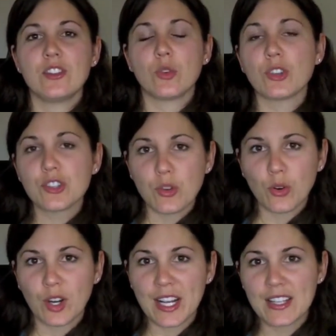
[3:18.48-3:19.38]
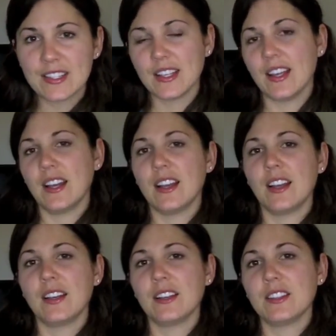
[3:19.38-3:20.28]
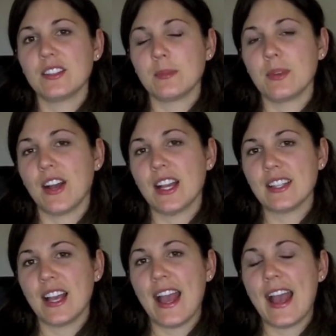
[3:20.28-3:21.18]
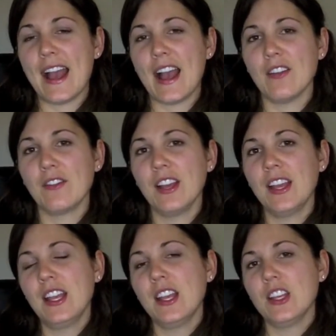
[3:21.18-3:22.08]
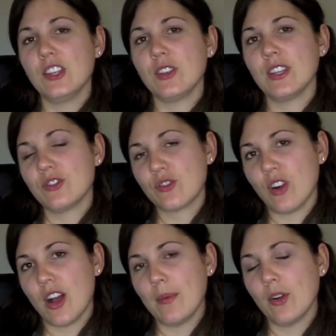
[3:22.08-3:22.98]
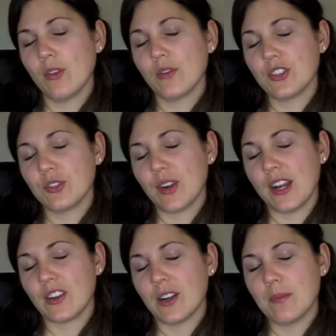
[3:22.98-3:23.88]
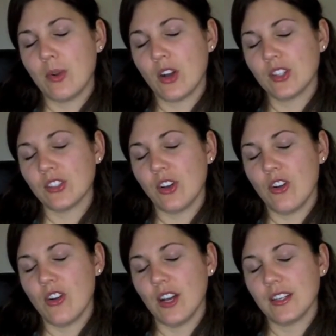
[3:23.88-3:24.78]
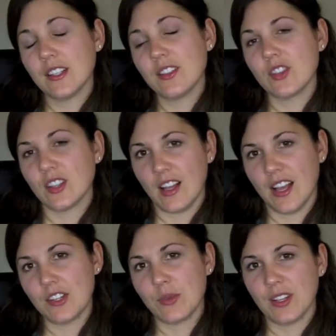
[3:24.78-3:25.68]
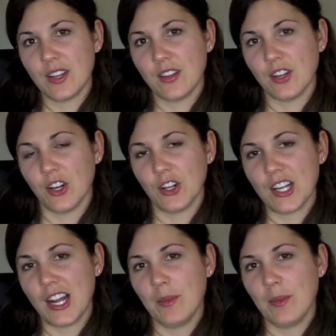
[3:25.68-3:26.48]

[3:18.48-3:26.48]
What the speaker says: short stories, some advice I have, you can drop over to Writer Unboxed on July 23rd.